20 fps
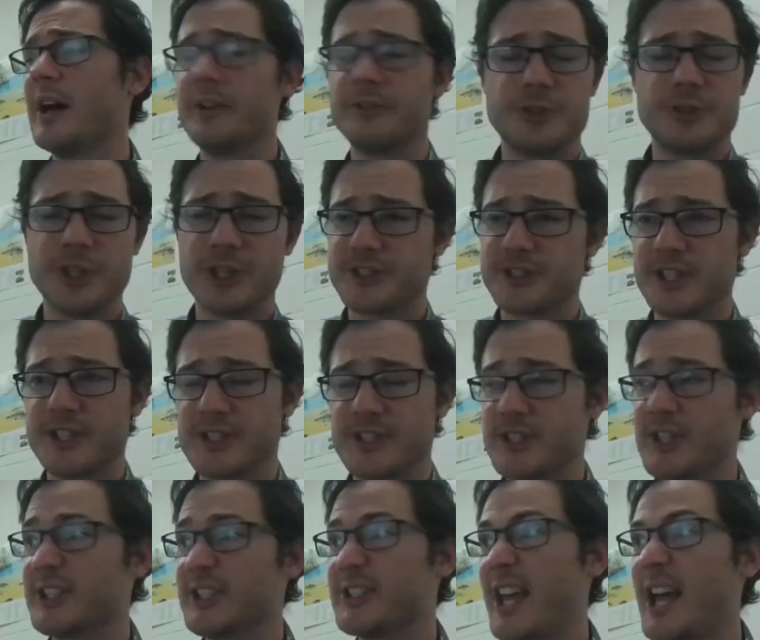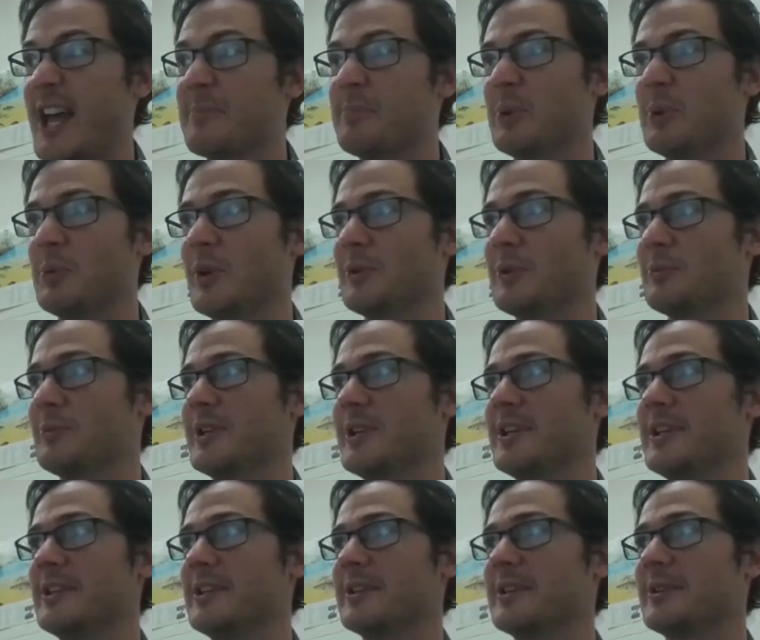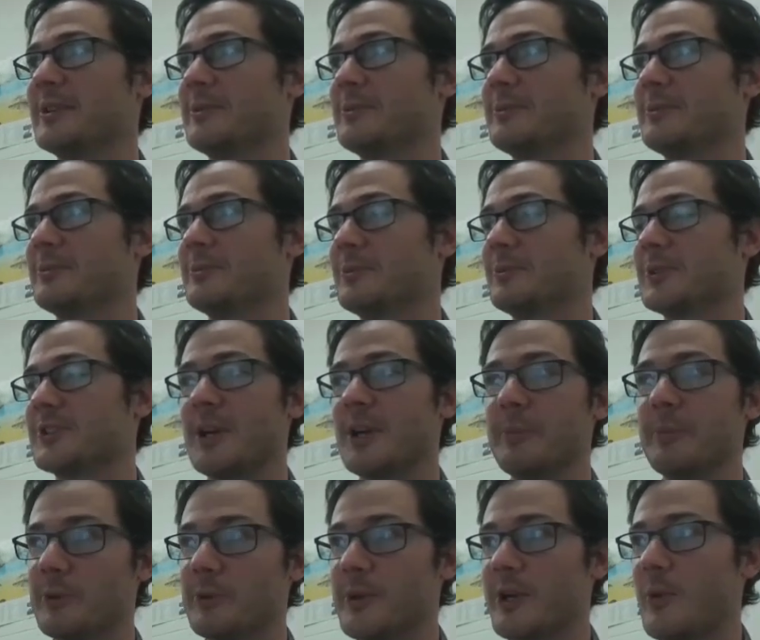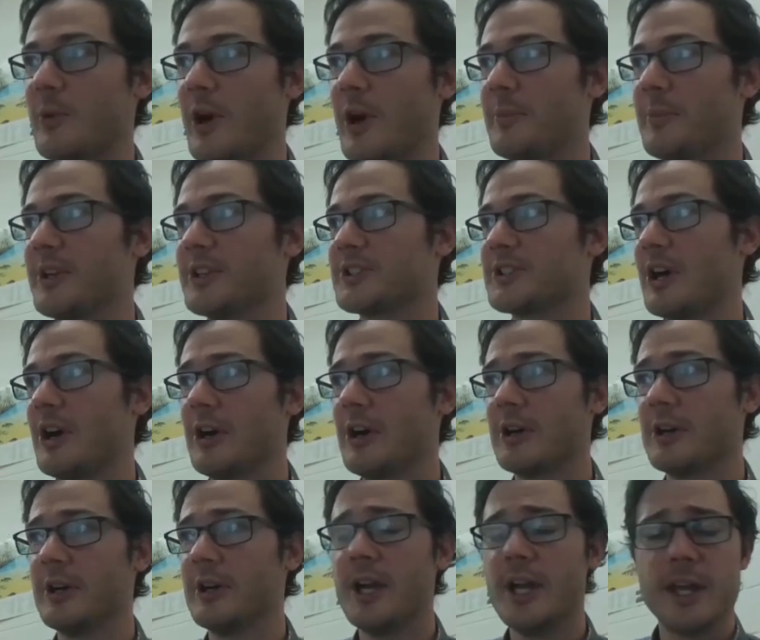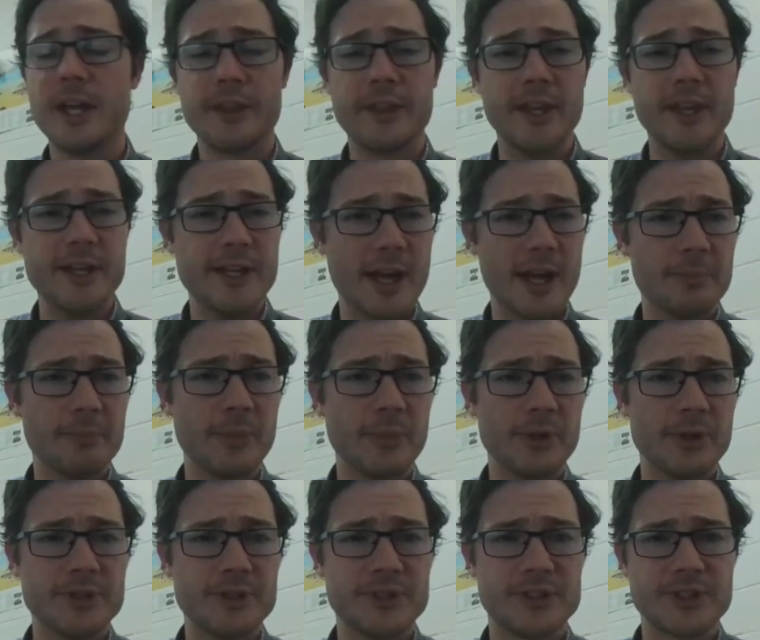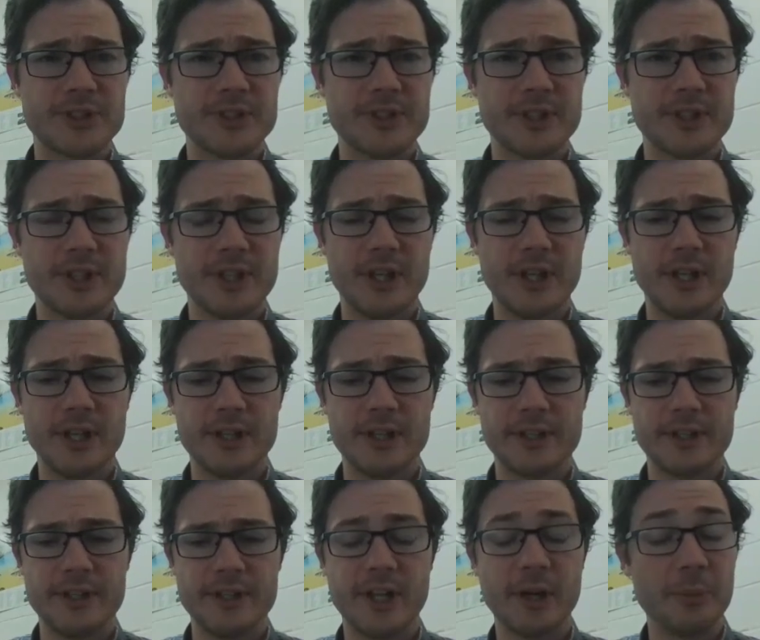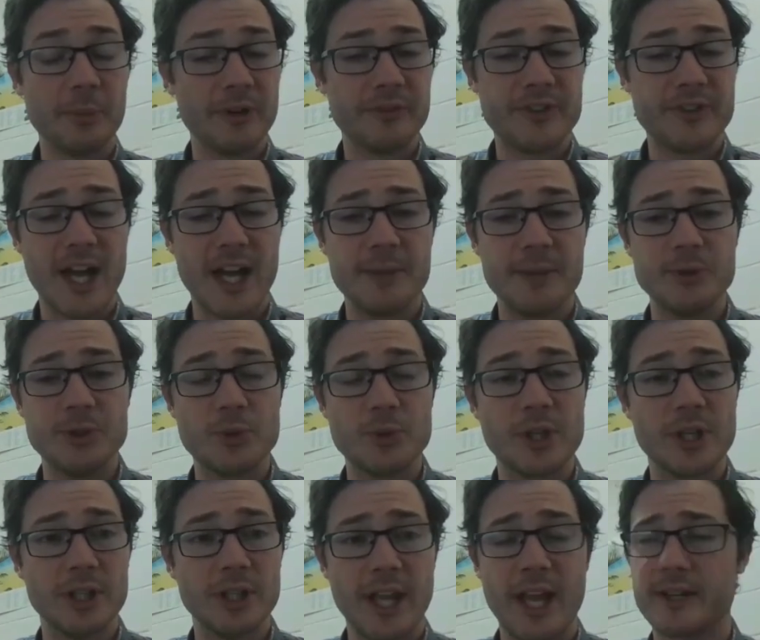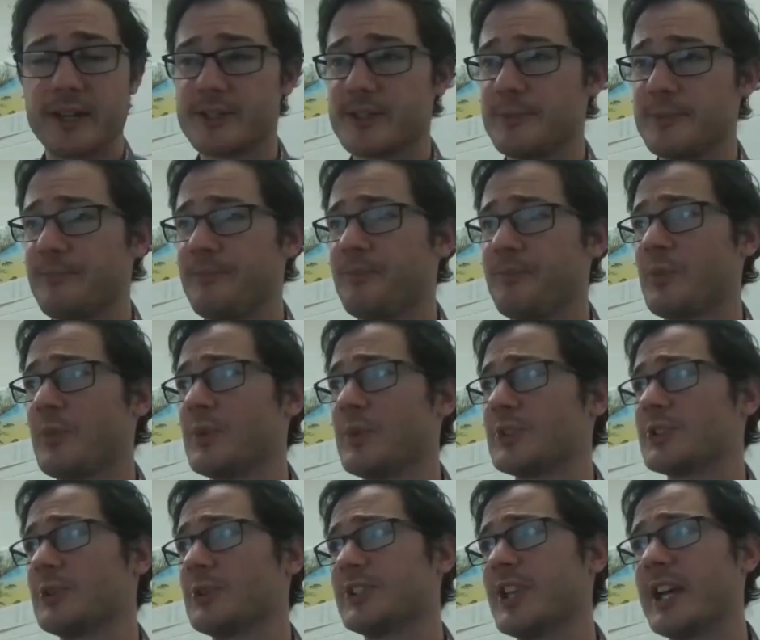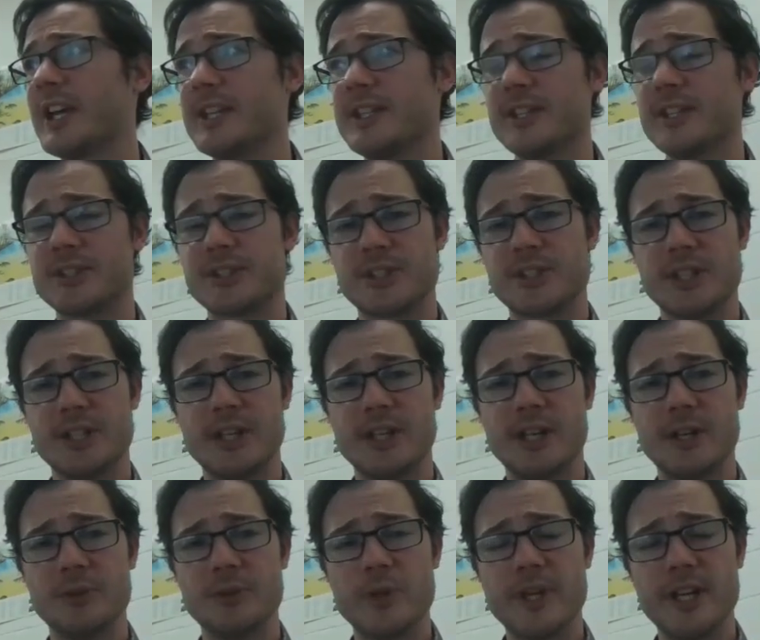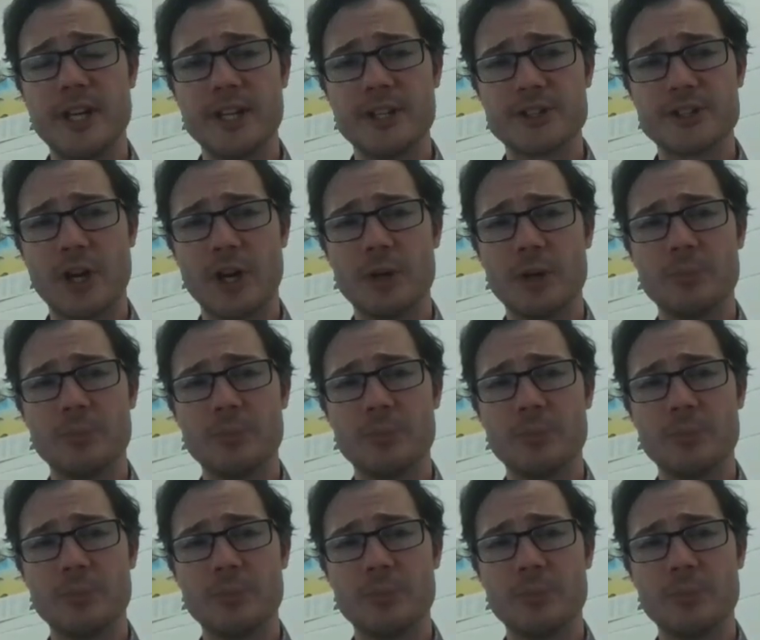Just as an example, some of the requirements are the number of times you collect. So Secchi Disk readings are